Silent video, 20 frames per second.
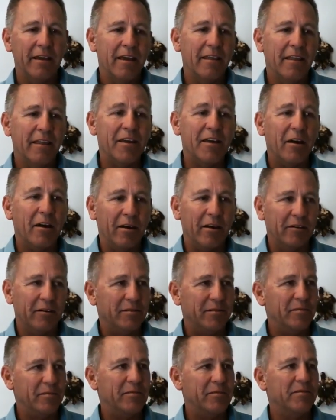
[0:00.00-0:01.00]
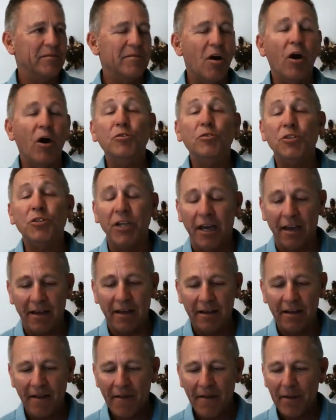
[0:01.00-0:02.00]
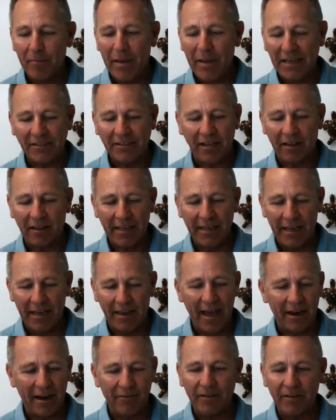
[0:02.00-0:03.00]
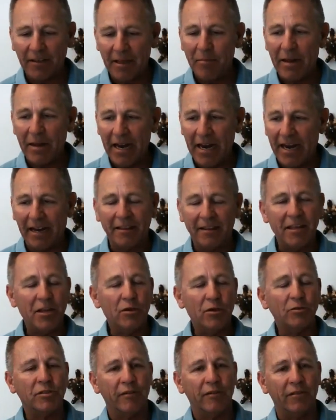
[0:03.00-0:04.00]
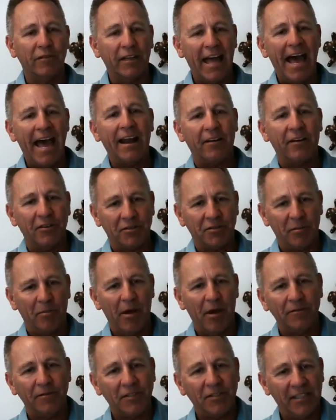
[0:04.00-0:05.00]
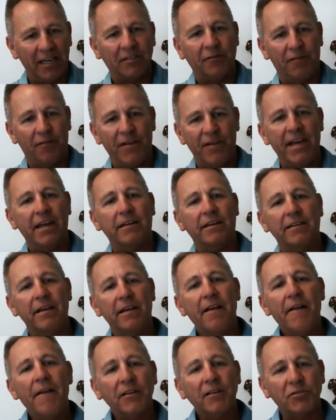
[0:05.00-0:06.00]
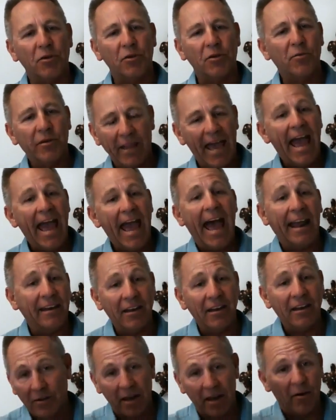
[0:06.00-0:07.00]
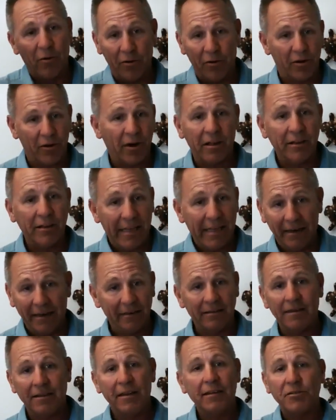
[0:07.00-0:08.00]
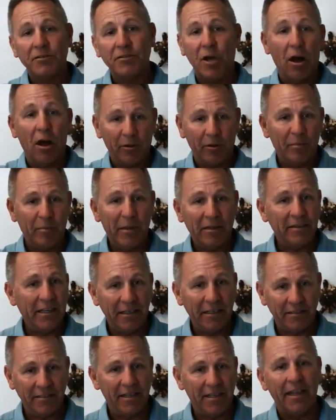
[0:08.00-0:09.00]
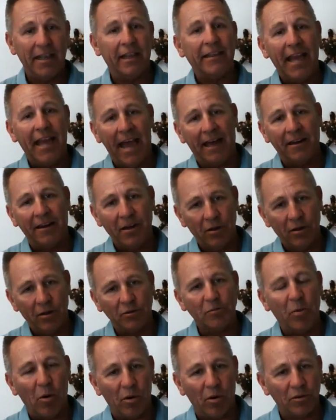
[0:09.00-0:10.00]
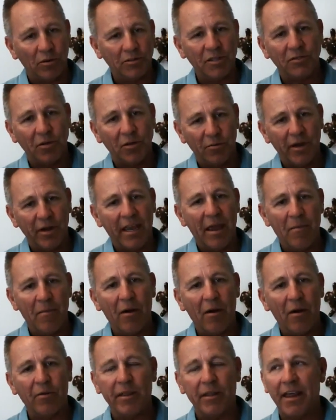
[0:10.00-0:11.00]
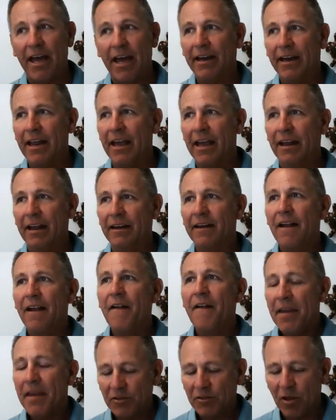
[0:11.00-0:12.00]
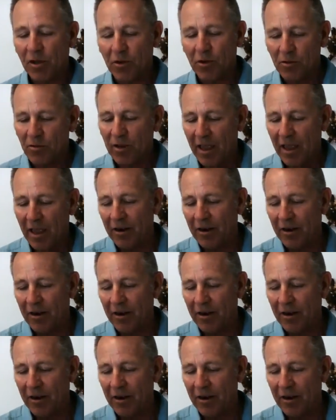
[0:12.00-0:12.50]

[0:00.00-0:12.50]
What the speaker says: their OSHA basically kind of eliminated the use of ladders above 6 feet. So they had to, in order to clean taller buildings than that, they had to use poles. And so we came out with that. And so,